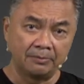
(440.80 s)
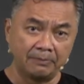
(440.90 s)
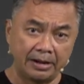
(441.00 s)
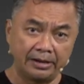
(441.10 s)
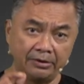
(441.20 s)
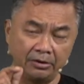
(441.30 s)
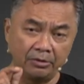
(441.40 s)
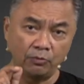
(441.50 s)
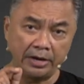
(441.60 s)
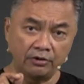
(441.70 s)
by
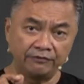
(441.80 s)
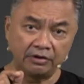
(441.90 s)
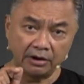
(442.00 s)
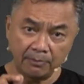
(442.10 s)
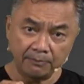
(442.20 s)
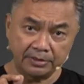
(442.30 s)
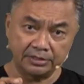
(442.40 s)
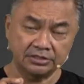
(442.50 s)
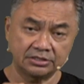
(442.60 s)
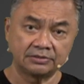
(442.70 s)
way of
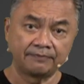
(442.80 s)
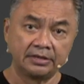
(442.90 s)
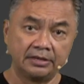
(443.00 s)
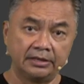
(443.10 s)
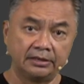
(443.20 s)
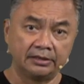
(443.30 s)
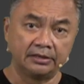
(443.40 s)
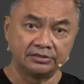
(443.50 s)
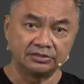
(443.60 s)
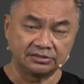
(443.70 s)
numbers,
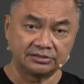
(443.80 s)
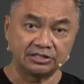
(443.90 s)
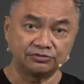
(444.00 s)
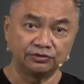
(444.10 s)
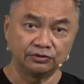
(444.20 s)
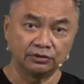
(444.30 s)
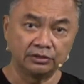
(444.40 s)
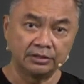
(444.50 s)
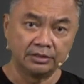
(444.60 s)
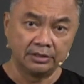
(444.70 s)
a
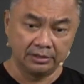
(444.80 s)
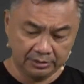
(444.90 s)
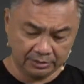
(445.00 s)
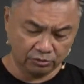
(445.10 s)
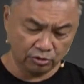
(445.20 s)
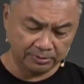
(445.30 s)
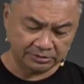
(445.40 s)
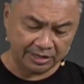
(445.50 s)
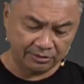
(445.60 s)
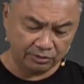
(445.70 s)
successful Global
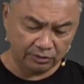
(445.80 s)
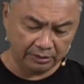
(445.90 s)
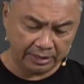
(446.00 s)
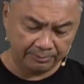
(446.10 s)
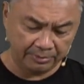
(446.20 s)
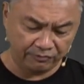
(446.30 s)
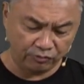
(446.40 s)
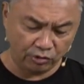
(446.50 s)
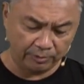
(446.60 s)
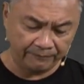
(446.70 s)
Town Hall. I'm
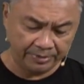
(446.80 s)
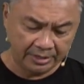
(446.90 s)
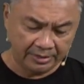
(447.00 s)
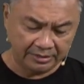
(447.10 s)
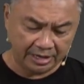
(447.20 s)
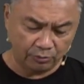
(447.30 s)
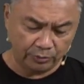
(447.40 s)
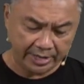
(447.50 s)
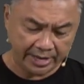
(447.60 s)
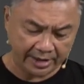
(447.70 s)
informed that
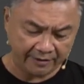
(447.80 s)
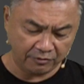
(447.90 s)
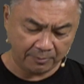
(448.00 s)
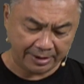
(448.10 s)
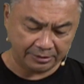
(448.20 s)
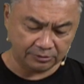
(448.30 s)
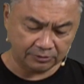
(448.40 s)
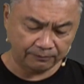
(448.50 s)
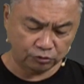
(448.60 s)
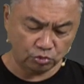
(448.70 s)
we have about
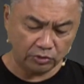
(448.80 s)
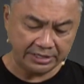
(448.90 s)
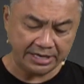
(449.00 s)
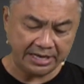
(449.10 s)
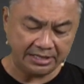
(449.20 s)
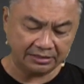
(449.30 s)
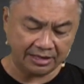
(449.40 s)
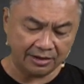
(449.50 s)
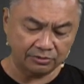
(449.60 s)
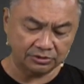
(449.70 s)

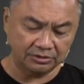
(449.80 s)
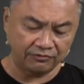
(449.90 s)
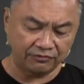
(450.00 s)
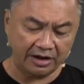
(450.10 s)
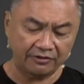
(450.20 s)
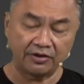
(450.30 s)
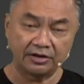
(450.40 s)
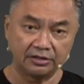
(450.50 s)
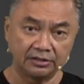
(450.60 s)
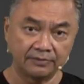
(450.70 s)

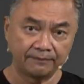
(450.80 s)
28,500